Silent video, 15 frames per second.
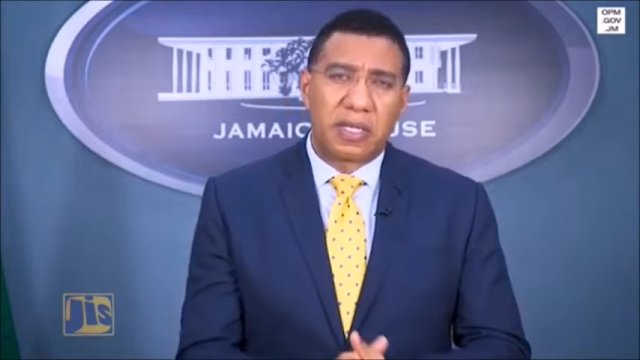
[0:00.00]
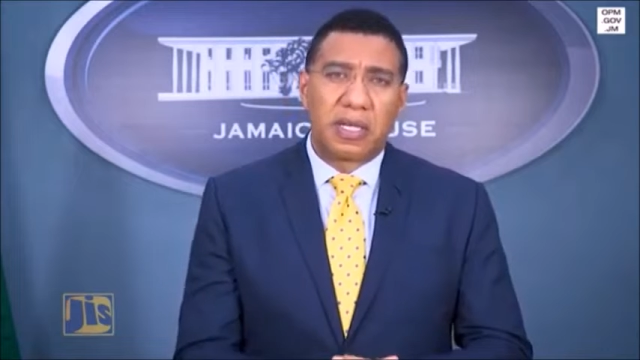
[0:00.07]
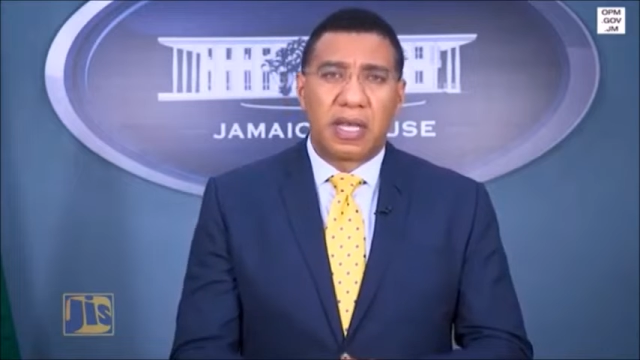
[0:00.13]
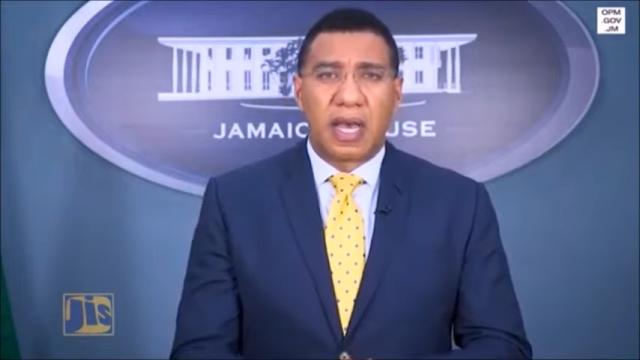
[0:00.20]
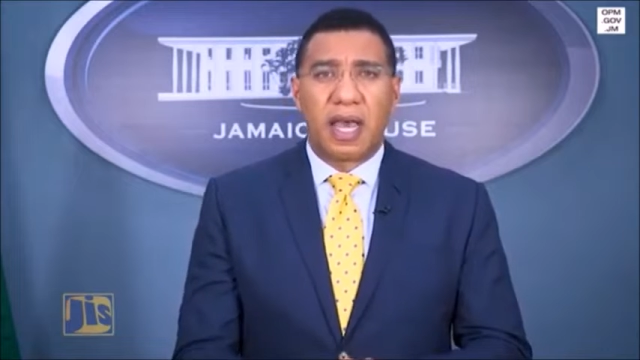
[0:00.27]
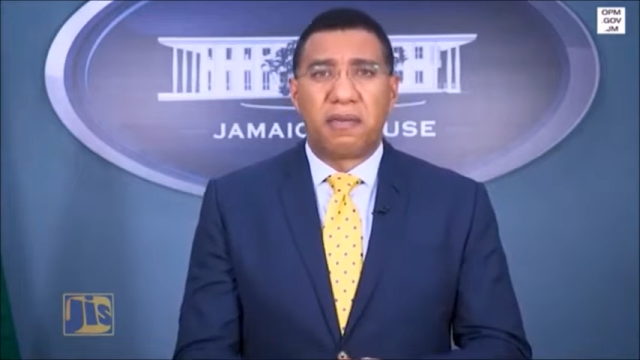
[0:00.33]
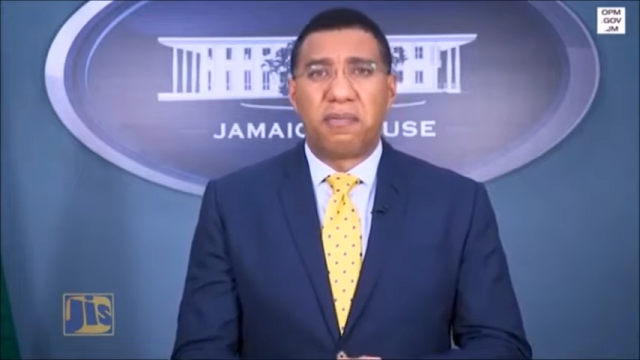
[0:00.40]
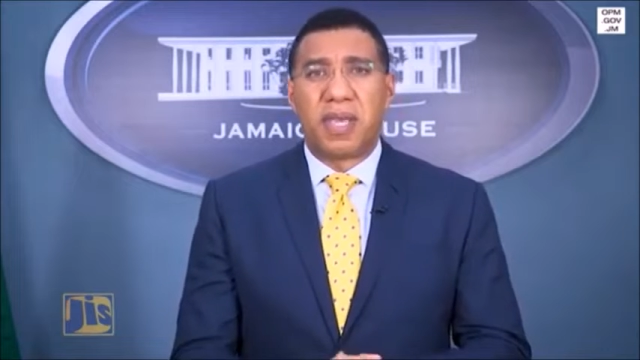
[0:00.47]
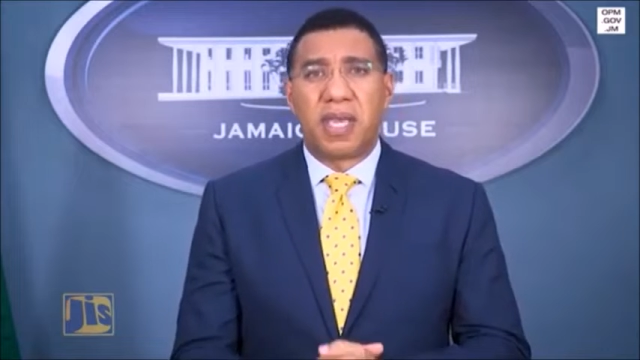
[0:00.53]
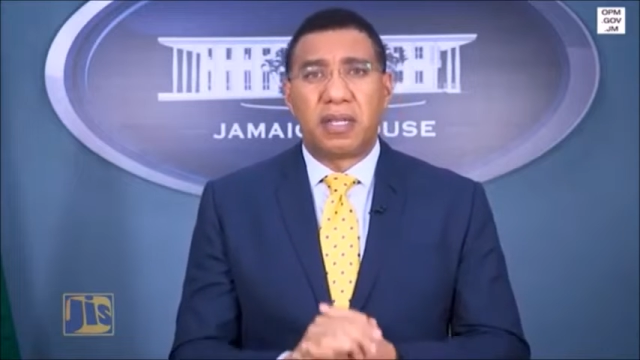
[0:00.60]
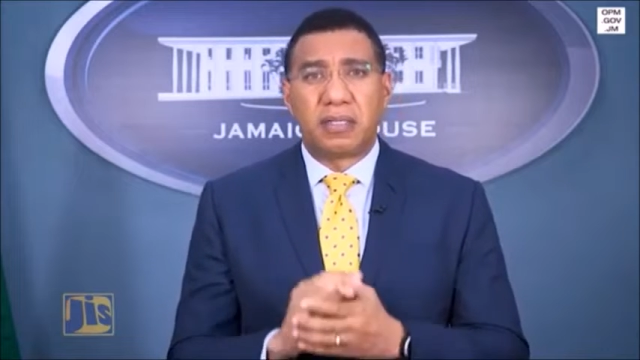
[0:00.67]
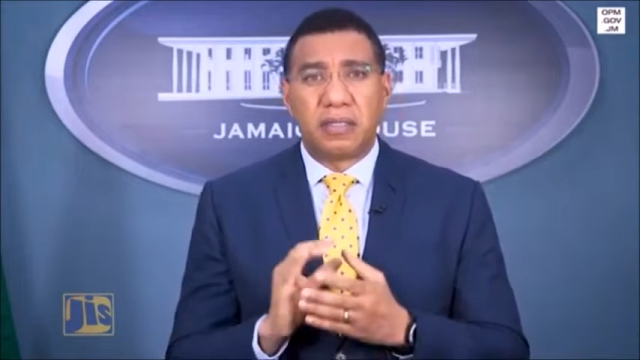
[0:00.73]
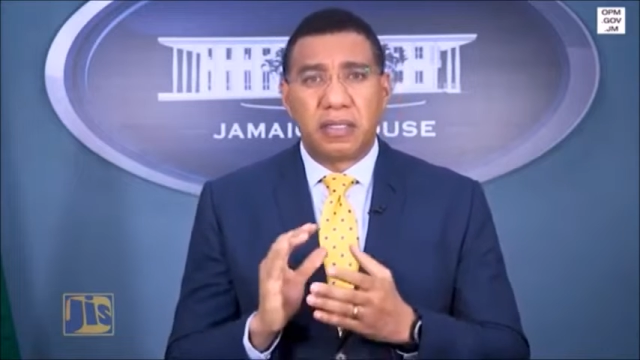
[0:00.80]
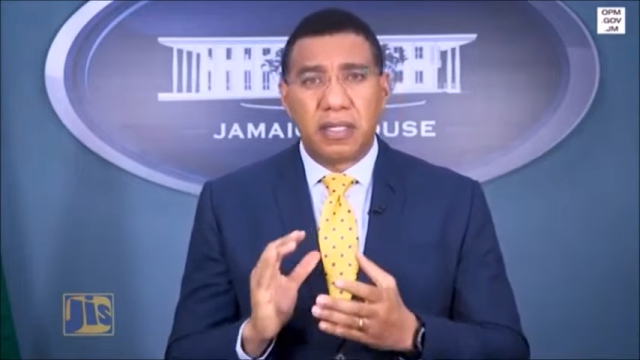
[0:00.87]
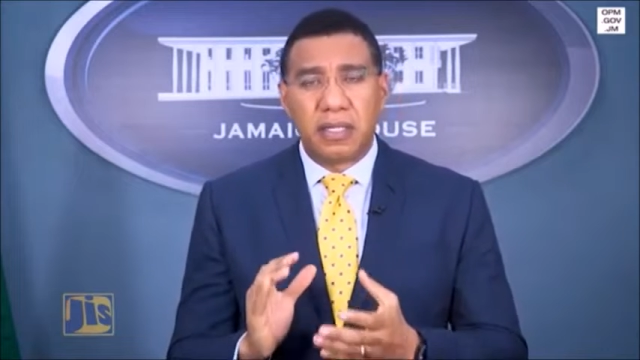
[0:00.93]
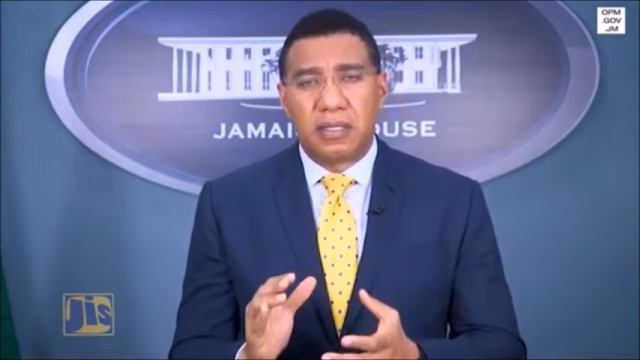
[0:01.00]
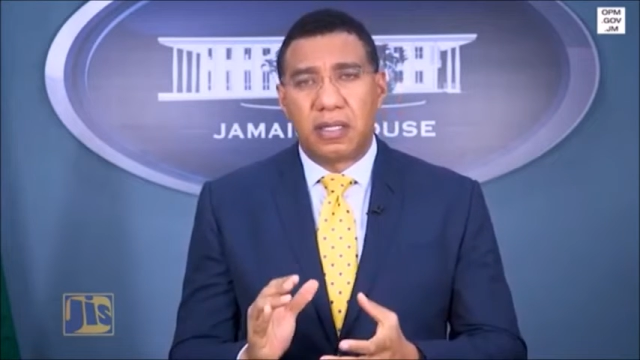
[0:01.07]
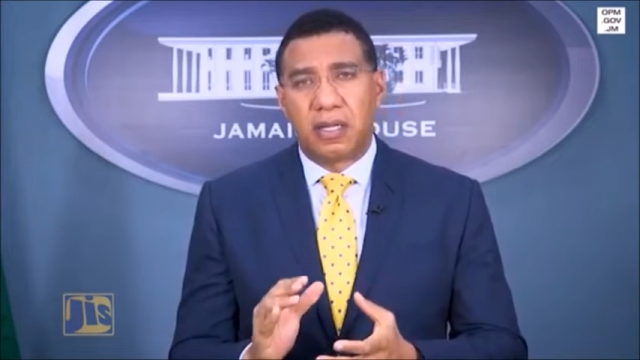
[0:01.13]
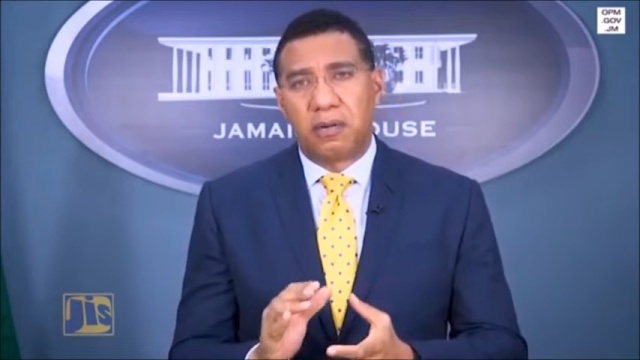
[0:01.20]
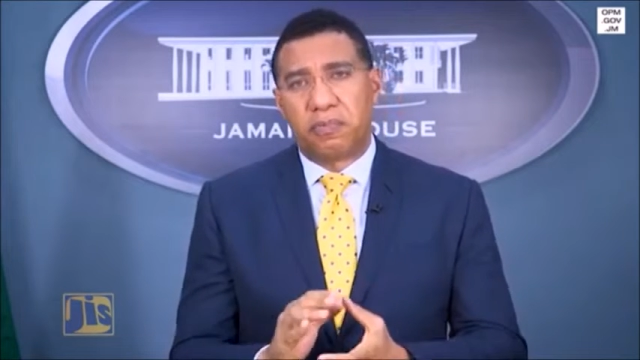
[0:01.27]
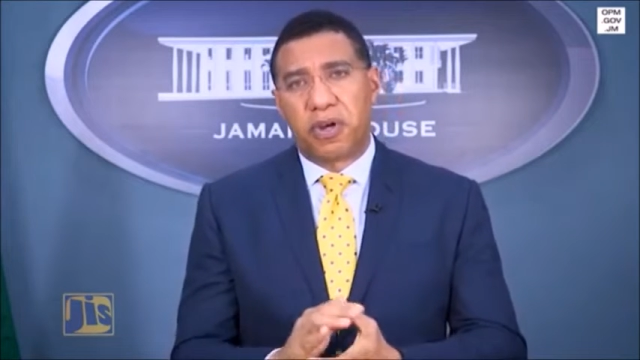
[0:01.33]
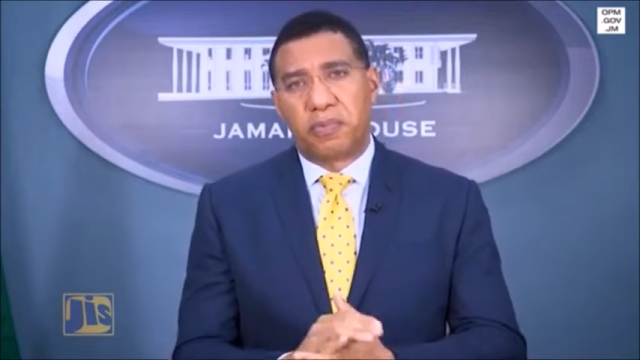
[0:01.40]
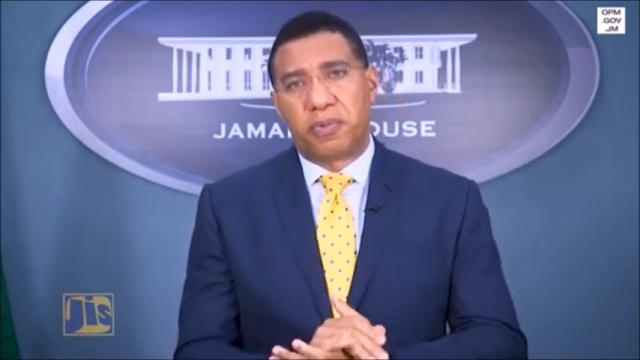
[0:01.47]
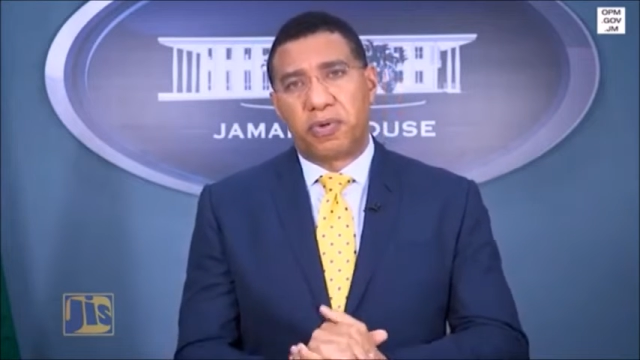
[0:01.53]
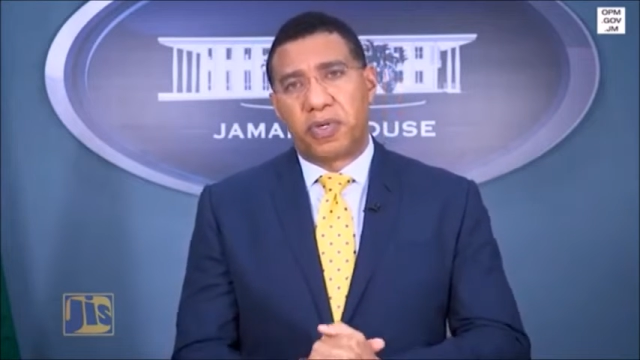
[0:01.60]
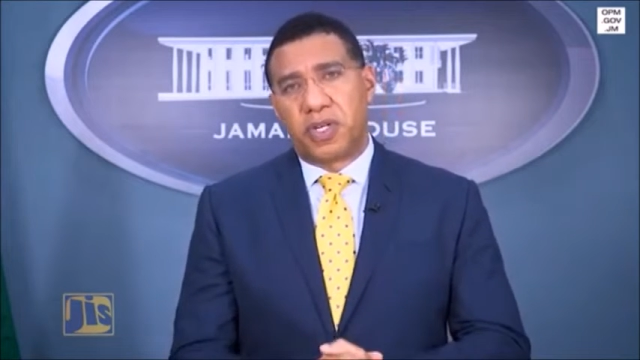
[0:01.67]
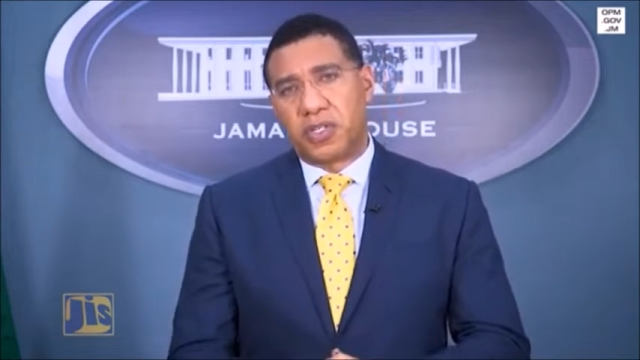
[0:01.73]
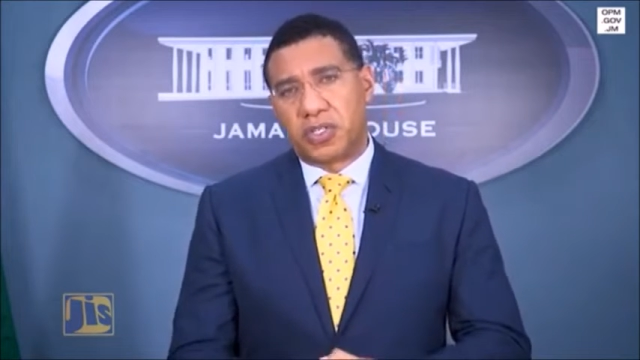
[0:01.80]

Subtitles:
Yes, there's information that